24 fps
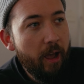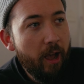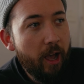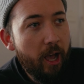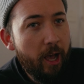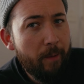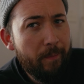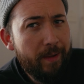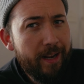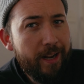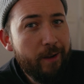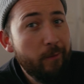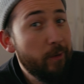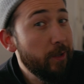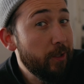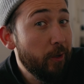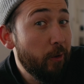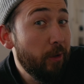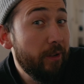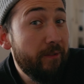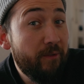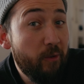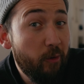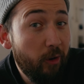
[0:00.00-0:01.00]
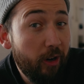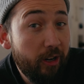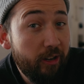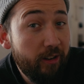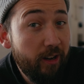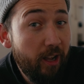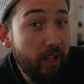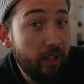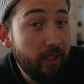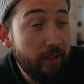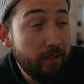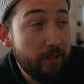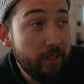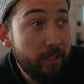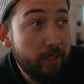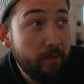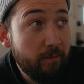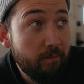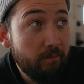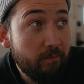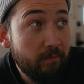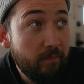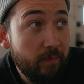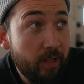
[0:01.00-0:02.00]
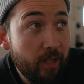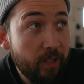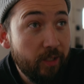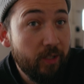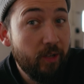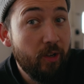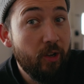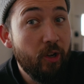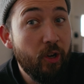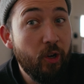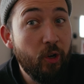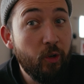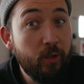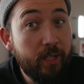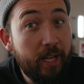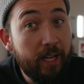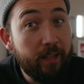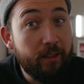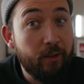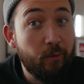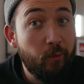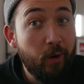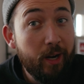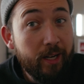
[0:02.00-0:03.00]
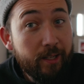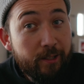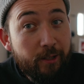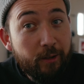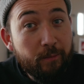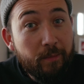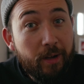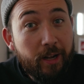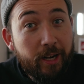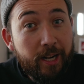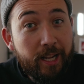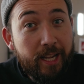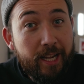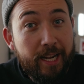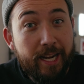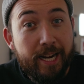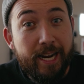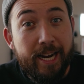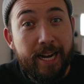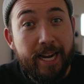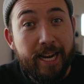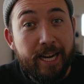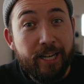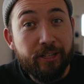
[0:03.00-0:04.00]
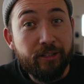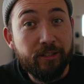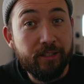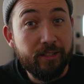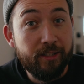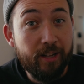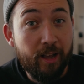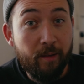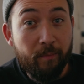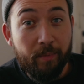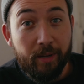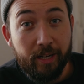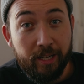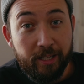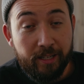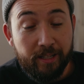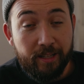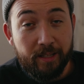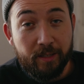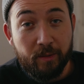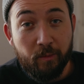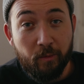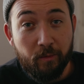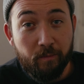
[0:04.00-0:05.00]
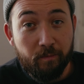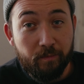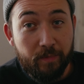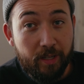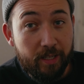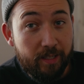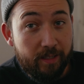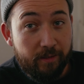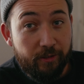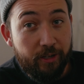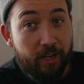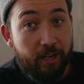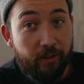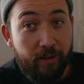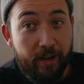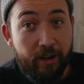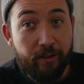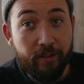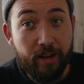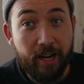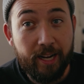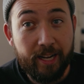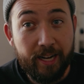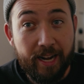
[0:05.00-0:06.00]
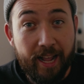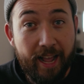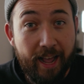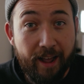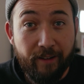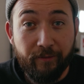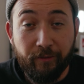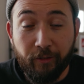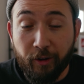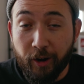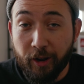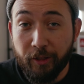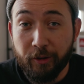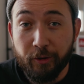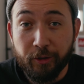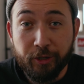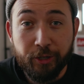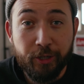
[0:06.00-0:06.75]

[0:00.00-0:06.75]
And it was only $400. So take the rental money and just dump it into this generator that I can have for other